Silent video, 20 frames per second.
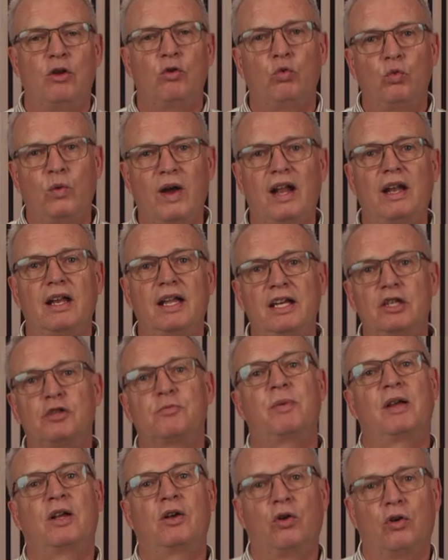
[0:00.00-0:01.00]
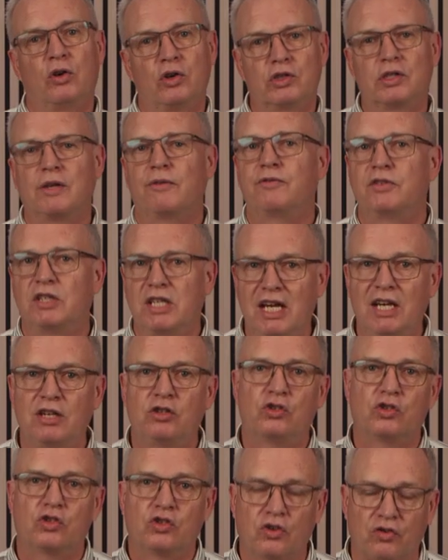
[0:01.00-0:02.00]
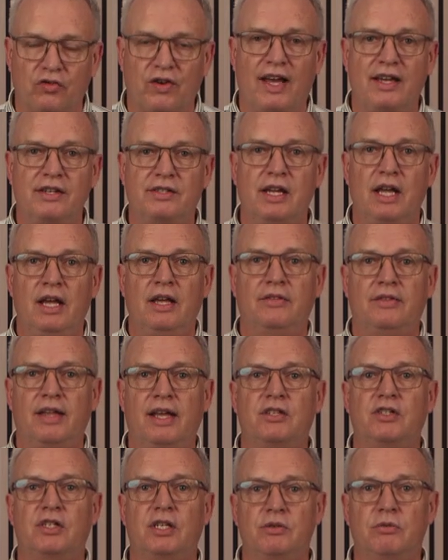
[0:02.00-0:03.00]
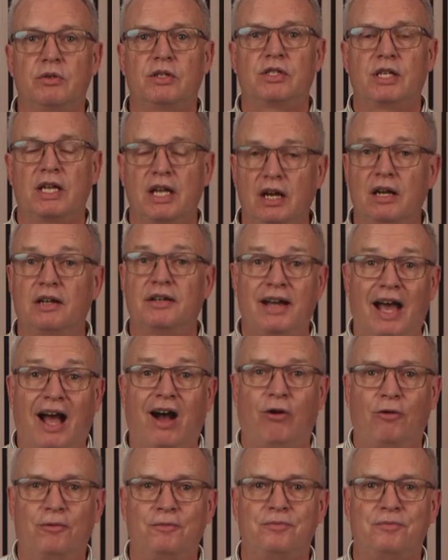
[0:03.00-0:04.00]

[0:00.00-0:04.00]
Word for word: well, it's because of Jesus Christ that she was healed now.